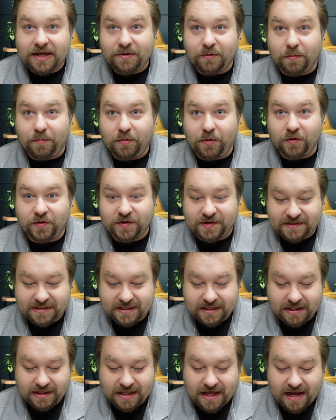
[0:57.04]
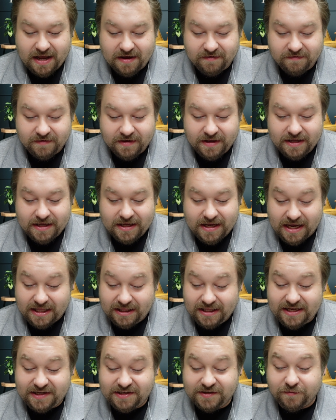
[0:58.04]
they were both still alive
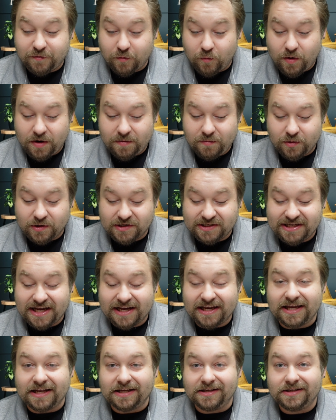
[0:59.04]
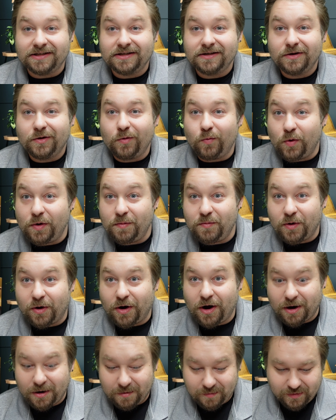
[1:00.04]
at least for one more second, one more
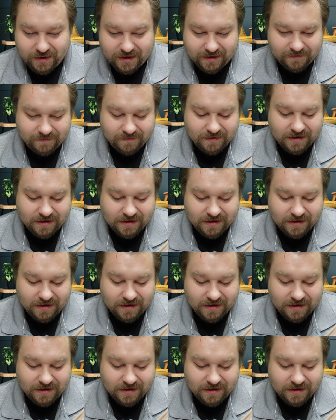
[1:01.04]
heartbeat.